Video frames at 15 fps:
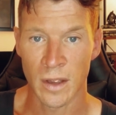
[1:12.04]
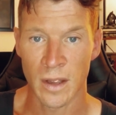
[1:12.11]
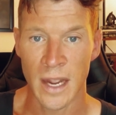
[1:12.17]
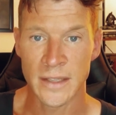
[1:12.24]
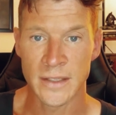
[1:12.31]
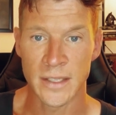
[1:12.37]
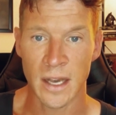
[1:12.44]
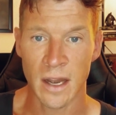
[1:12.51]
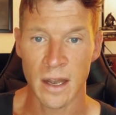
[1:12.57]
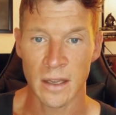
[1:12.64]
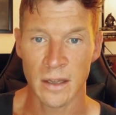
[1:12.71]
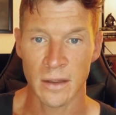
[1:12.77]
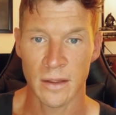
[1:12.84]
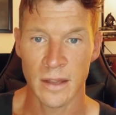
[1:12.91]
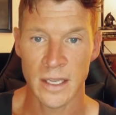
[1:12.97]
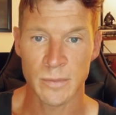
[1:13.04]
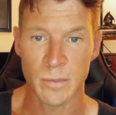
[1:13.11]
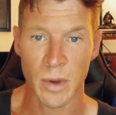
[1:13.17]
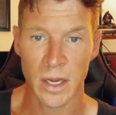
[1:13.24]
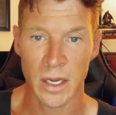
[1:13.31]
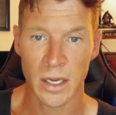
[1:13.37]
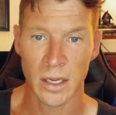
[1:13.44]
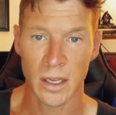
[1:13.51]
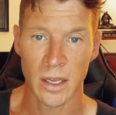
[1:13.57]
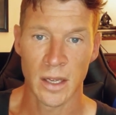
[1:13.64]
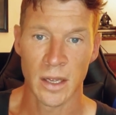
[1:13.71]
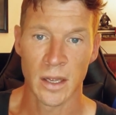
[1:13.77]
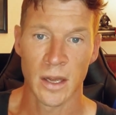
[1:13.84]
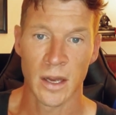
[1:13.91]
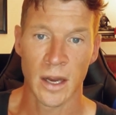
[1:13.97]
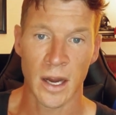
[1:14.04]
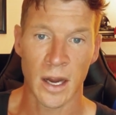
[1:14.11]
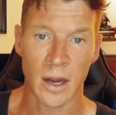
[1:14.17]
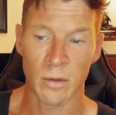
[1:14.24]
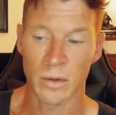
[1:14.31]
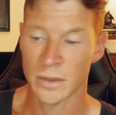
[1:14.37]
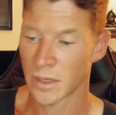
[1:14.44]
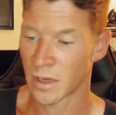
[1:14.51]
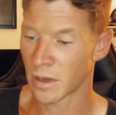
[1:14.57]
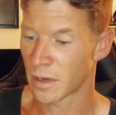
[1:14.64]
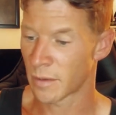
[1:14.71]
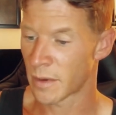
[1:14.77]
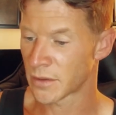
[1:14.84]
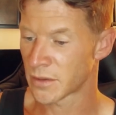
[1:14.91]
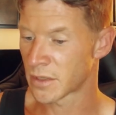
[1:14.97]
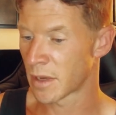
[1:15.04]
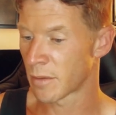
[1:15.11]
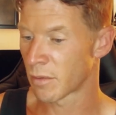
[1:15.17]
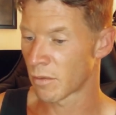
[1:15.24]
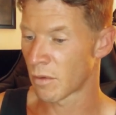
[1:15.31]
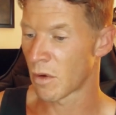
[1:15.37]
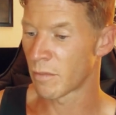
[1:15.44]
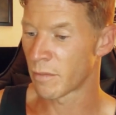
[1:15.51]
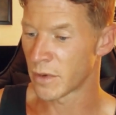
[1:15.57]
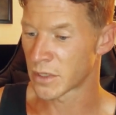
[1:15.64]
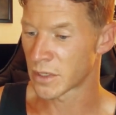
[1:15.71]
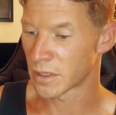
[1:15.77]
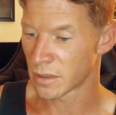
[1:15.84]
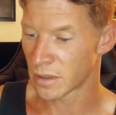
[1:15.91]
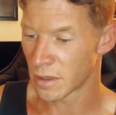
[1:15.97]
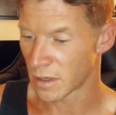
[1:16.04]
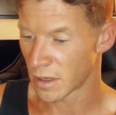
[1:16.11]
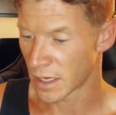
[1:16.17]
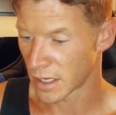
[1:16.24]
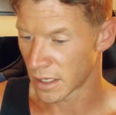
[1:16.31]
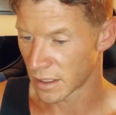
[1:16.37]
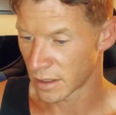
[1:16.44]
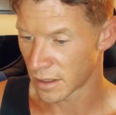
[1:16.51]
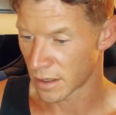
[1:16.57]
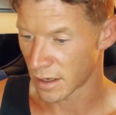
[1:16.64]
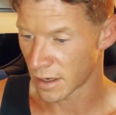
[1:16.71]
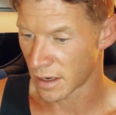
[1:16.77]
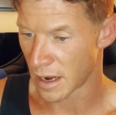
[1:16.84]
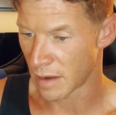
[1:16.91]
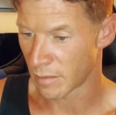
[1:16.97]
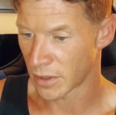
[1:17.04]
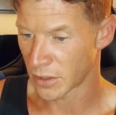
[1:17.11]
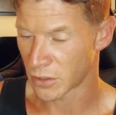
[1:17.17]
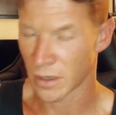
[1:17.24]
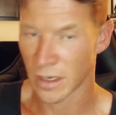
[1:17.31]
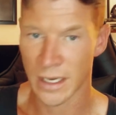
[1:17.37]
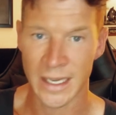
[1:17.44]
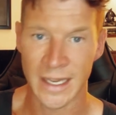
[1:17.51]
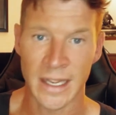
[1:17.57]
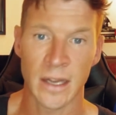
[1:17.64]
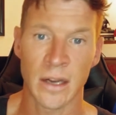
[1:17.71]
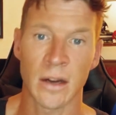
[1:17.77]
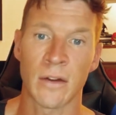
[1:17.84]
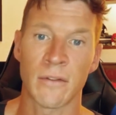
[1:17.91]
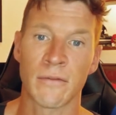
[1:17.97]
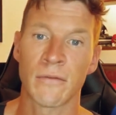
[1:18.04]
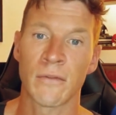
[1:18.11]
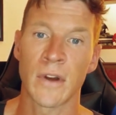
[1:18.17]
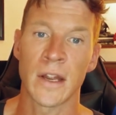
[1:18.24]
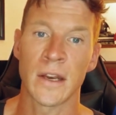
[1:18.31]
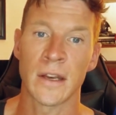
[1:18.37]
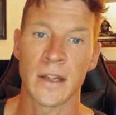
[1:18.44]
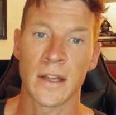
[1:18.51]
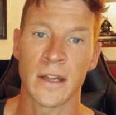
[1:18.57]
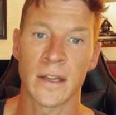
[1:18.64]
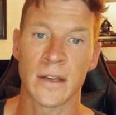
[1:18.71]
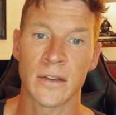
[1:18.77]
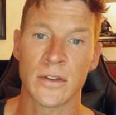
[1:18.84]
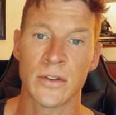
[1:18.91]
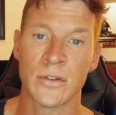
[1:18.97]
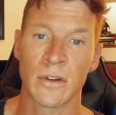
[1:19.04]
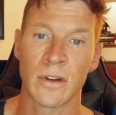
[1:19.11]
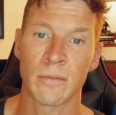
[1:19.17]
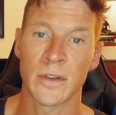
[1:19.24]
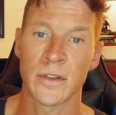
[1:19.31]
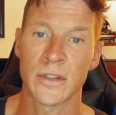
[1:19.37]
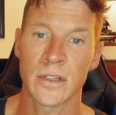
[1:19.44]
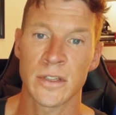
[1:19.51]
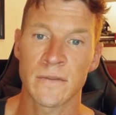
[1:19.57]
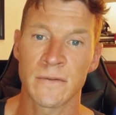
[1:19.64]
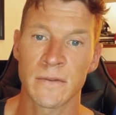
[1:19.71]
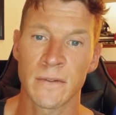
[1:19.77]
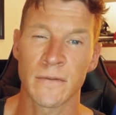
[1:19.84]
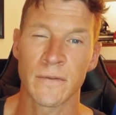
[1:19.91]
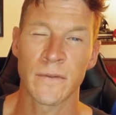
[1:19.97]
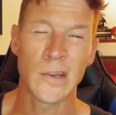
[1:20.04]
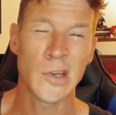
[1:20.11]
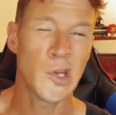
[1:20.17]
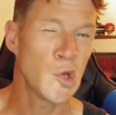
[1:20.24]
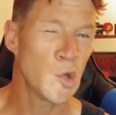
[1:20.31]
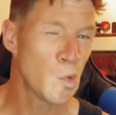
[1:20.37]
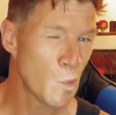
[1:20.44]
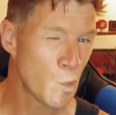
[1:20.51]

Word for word: Hey, T I. Thanks, buddy. Uh, we're talking about Sniper Rogue Mission, and uh, I might try to get a friend in to join me just for a few